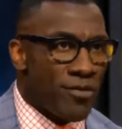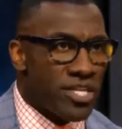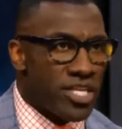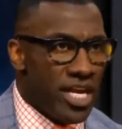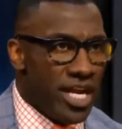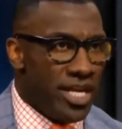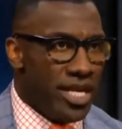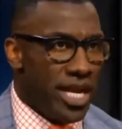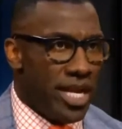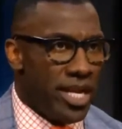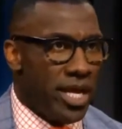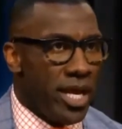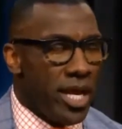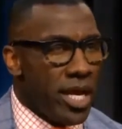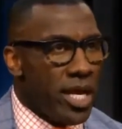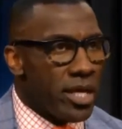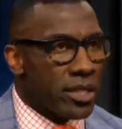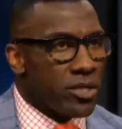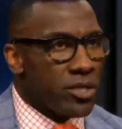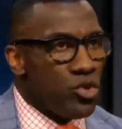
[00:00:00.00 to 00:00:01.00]
Jenny any.
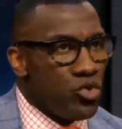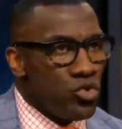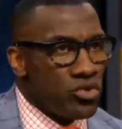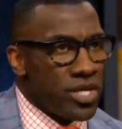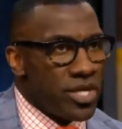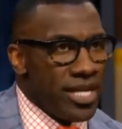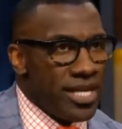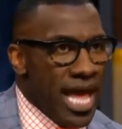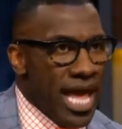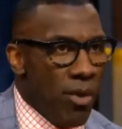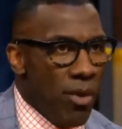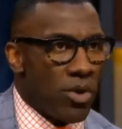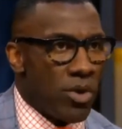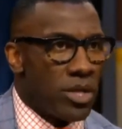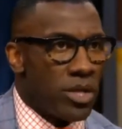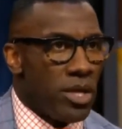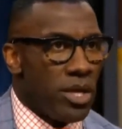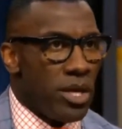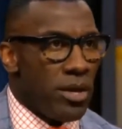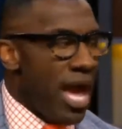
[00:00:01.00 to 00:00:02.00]
Here, Coons, get that one.
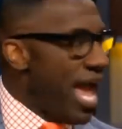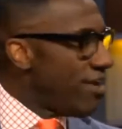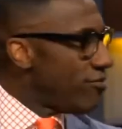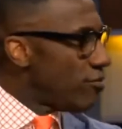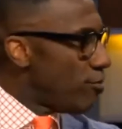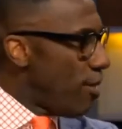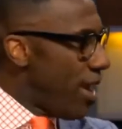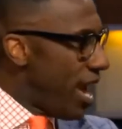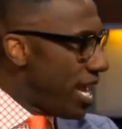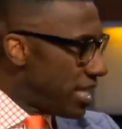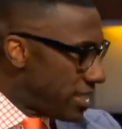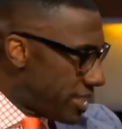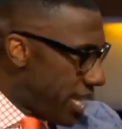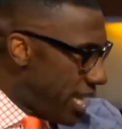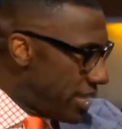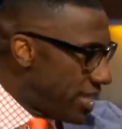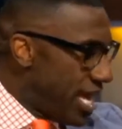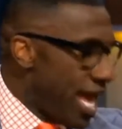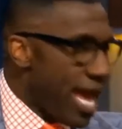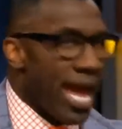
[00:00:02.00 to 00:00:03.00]
Avery Bradley,
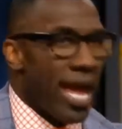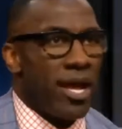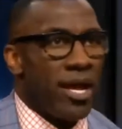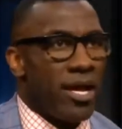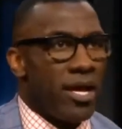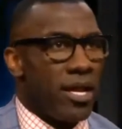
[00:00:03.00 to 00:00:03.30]
take that.